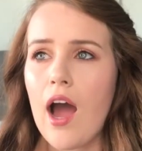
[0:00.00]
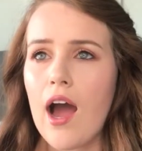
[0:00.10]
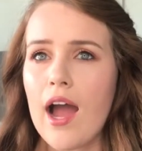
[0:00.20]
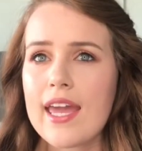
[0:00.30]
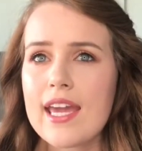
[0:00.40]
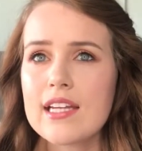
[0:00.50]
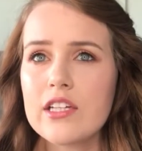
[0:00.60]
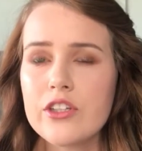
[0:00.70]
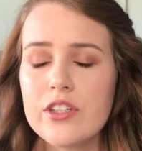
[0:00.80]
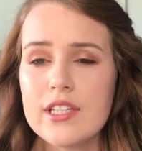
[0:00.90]
I can't
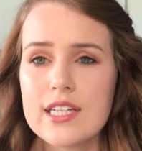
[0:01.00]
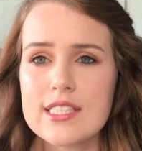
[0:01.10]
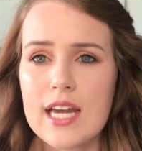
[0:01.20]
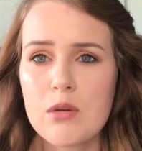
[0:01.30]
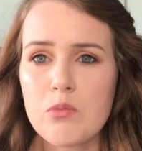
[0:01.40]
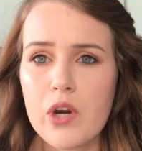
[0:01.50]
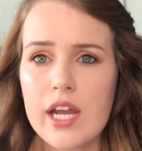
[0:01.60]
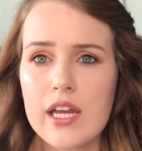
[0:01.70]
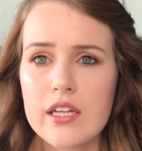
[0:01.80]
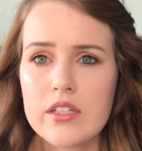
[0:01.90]
tell you the exact
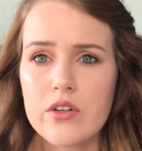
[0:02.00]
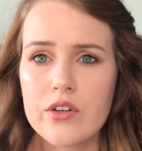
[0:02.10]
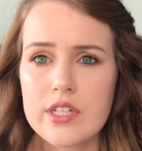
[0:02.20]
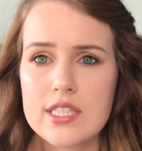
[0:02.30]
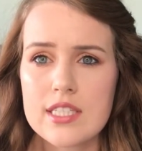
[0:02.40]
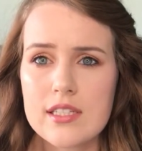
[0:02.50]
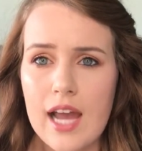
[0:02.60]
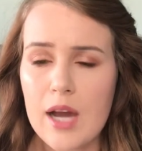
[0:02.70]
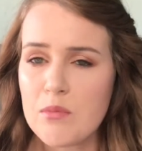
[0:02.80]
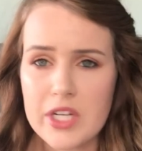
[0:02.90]
brand or
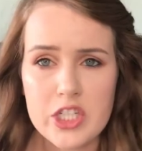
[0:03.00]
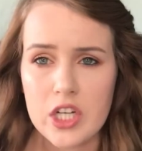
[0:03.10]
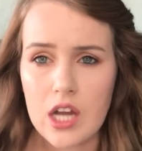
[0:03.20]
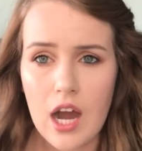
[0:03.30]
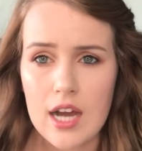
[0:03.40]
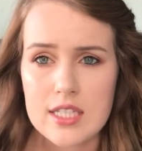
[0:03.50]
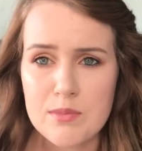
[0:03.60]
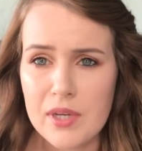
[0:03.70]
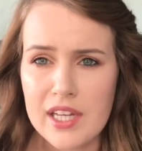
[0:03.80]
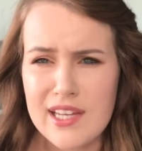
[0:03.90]
how much it costs,
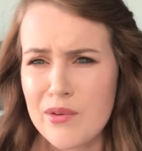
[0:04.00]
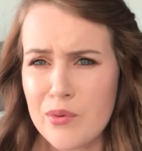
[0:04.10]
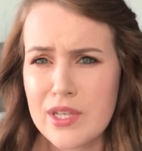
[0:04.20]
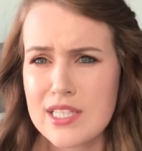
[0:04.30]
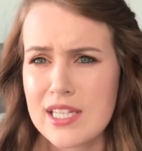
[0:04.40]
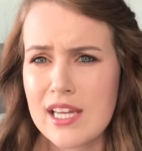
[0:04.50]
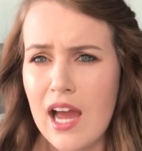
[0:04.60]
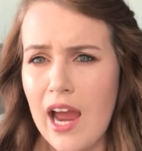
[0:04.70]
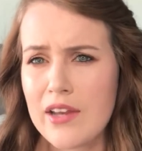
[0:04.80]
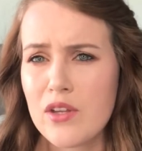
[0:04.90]
but it wasn't,
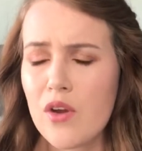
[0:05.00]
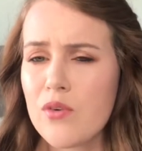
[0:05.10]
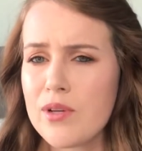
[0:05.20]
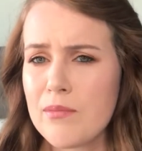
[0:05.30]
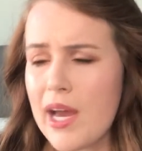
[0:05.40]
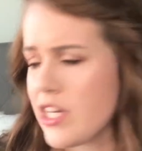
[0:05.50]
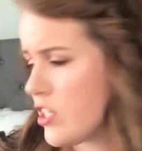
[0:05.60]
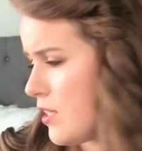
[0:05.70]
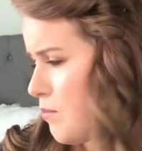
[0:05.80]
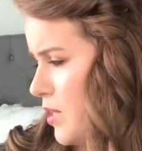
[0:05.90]
I don't
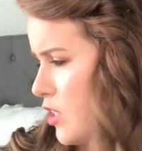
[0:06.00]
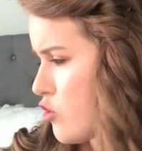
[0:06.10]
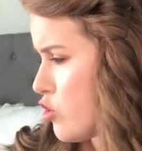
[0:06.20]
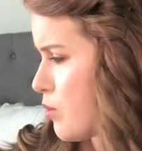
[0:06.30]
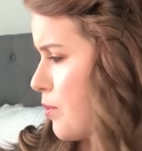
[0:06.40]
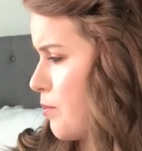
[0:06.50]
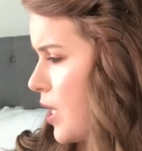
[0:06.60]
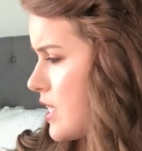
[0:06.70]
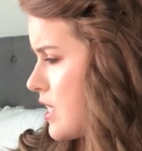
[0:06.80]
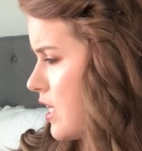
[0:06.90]
imagine it being super
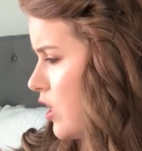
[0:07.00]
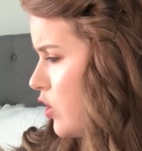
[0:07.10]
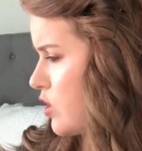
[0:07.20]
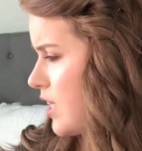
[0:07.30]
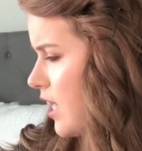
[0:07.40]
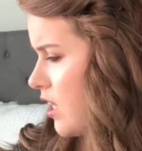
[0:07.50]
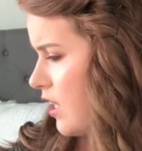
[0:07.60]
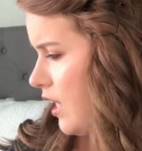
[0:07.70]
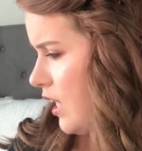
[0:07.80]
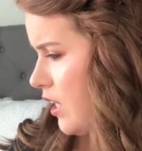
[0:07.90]
pricey. It looks like on
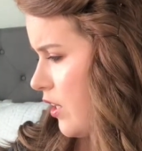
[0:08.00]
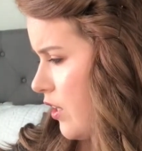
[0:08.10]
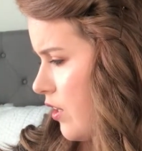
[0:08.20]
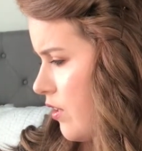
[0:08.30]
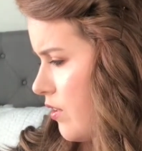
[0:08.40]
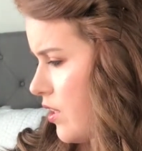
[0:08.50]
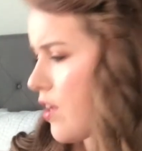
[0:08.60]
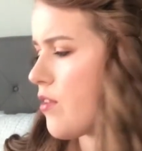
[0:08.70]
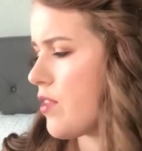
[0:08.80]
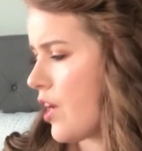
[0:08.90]
here,
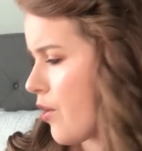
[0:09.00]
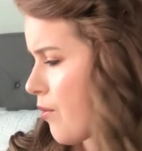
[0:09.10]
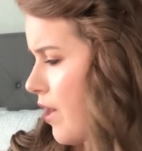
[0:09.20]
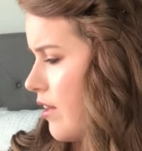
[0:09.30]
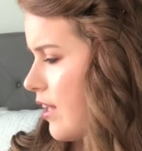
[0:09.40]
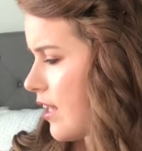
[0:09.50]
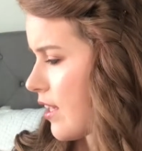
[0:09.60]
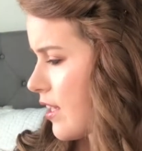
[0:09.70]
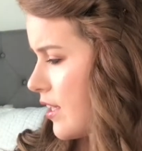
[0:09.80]
they're around like